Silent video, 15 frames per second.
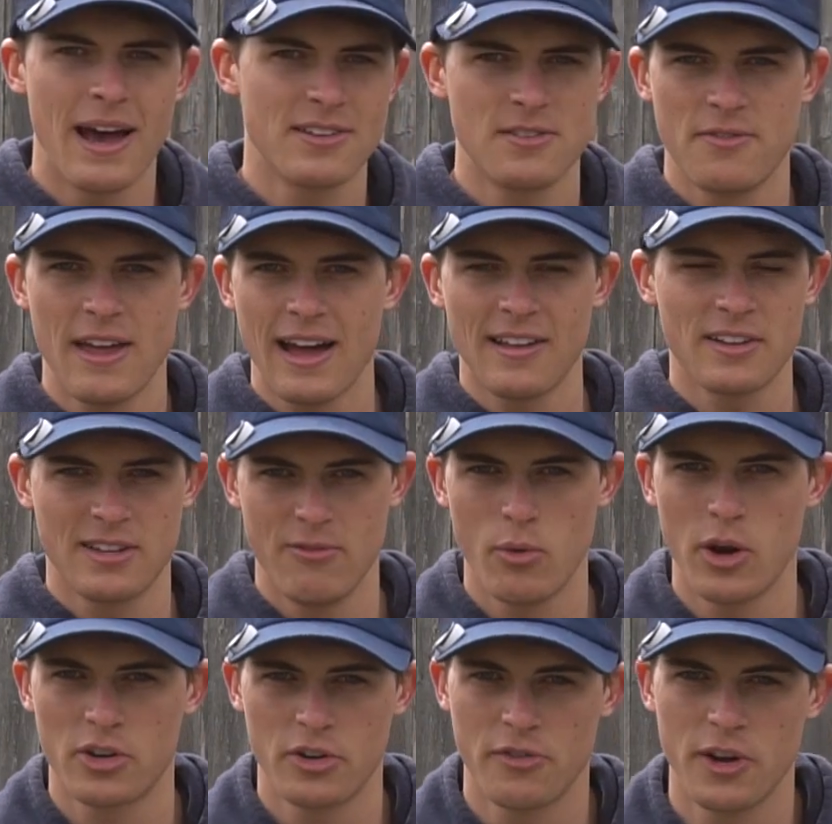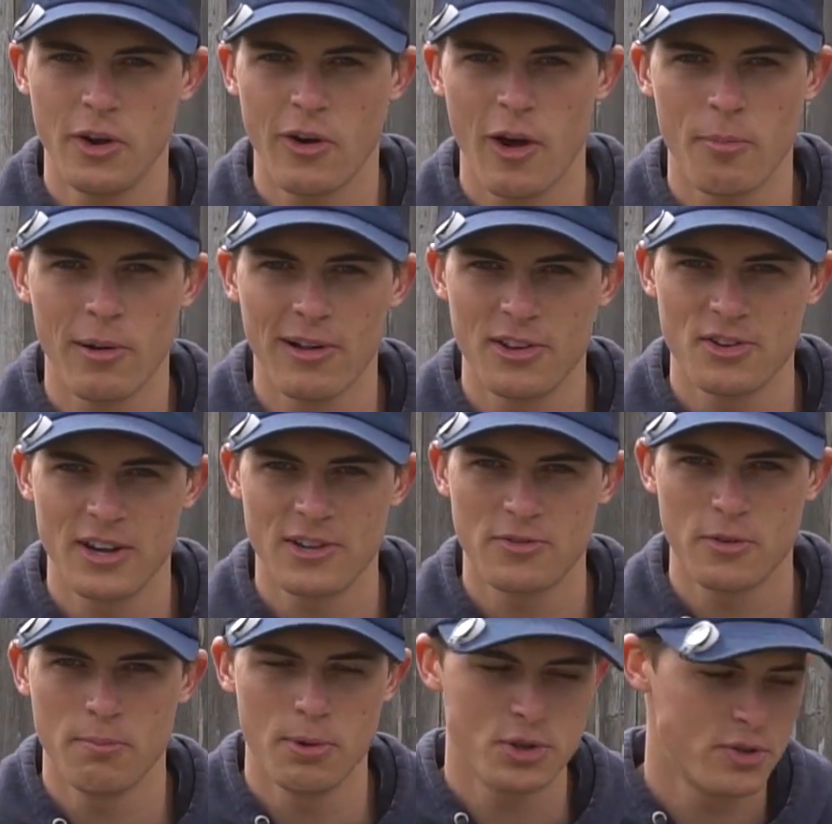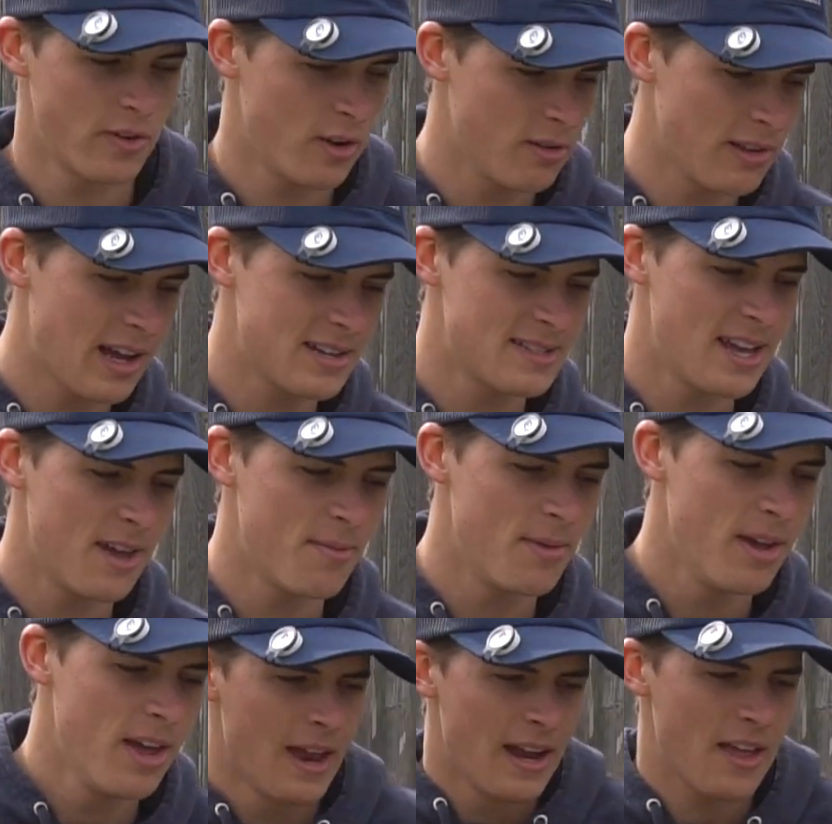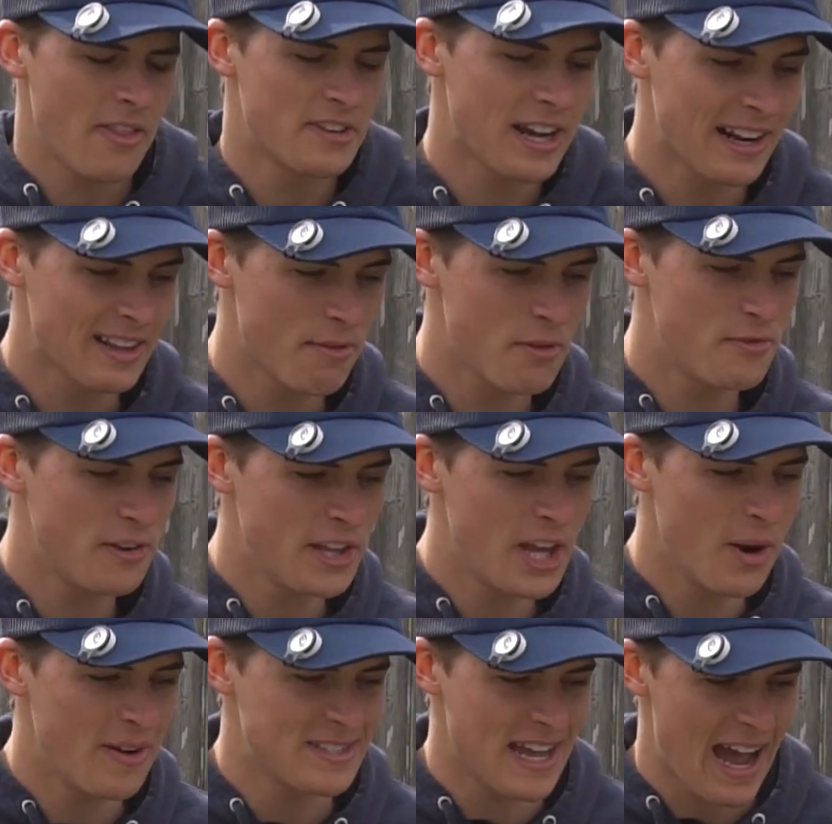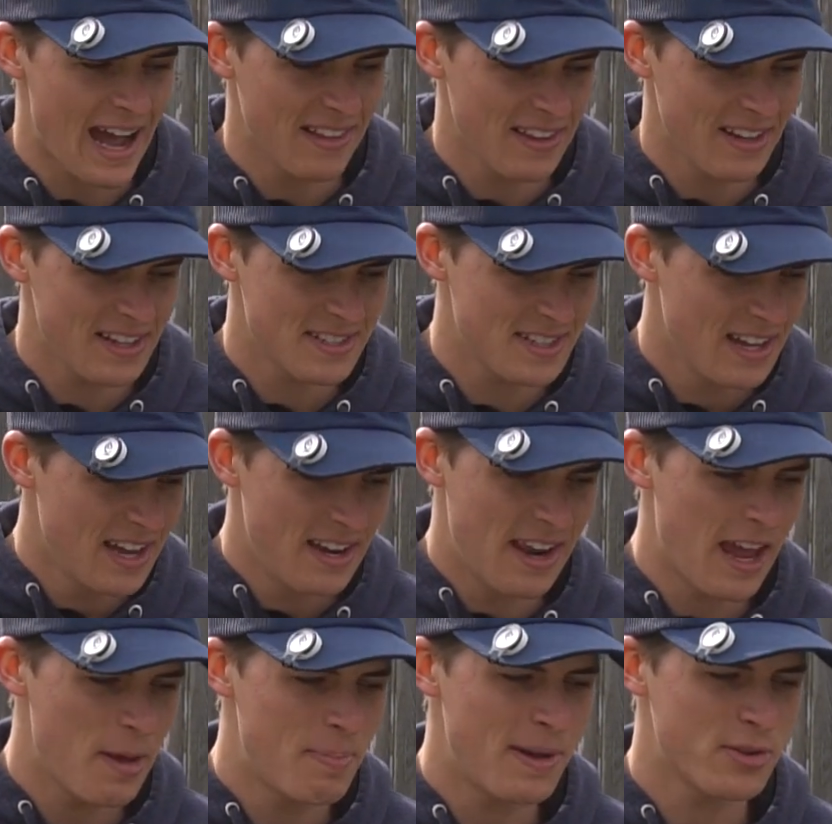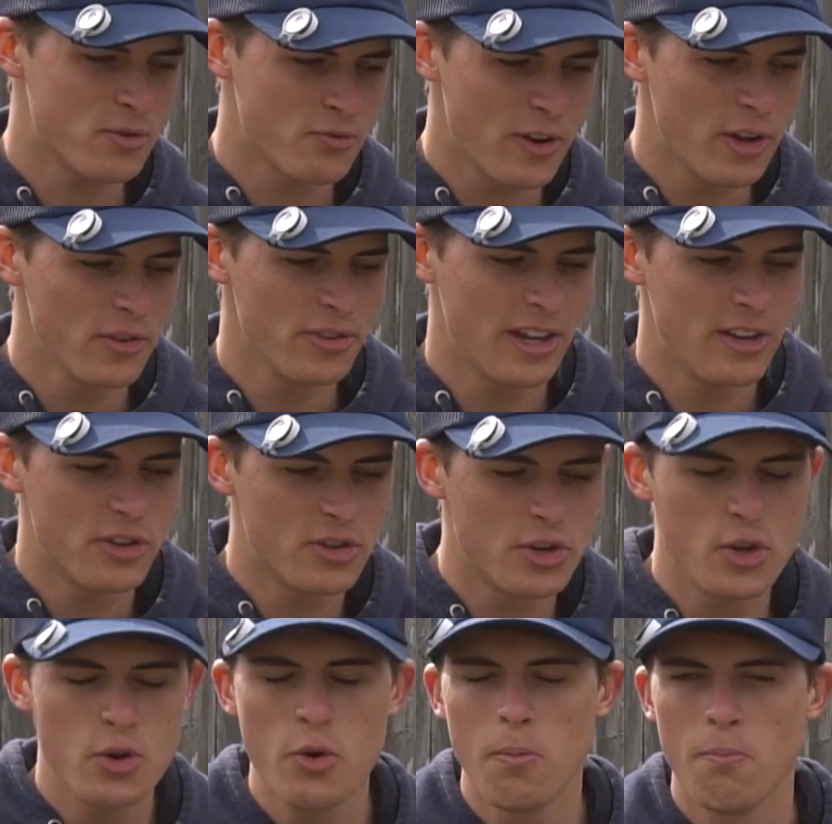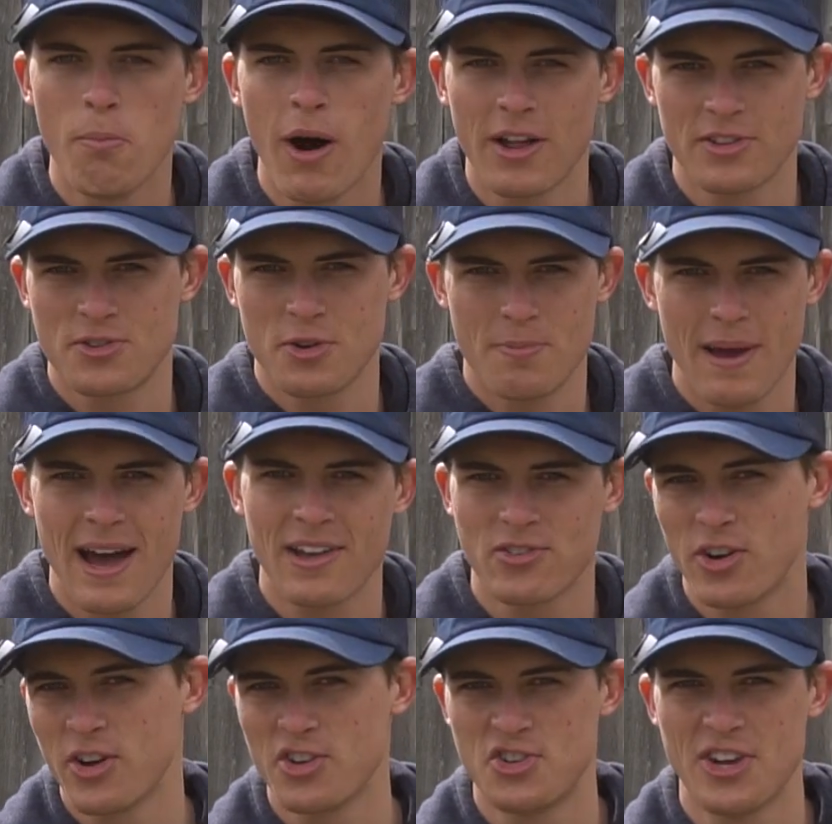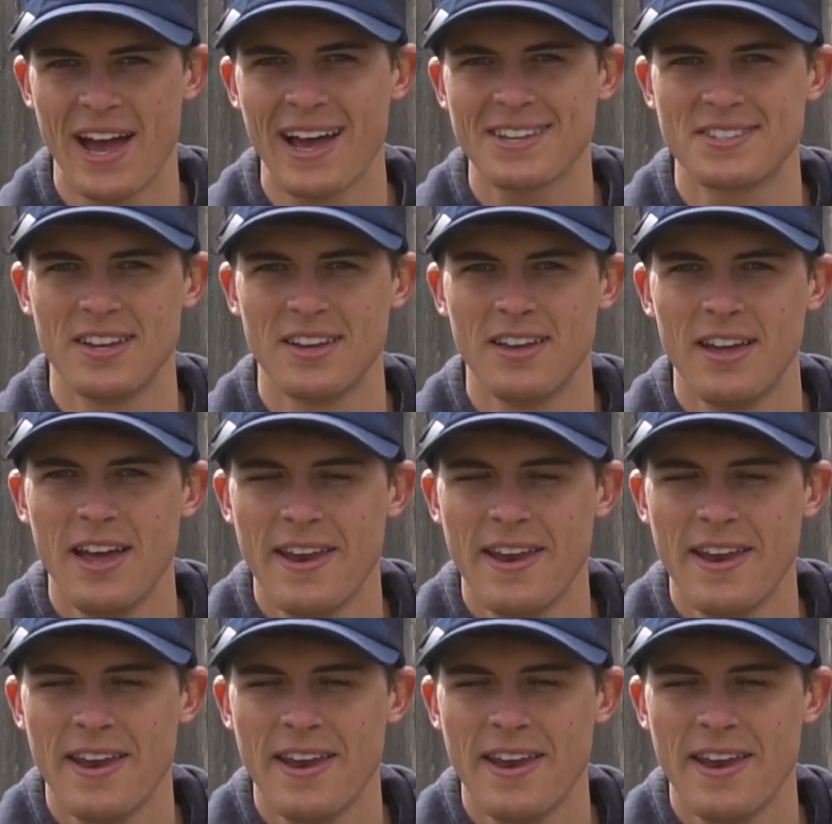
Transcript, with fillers: If Alex, if you watch this video, I apologize for butchering your last name. Now, the title of this video is Alex Niapass Reels in 2 Monster Bass on Shasta.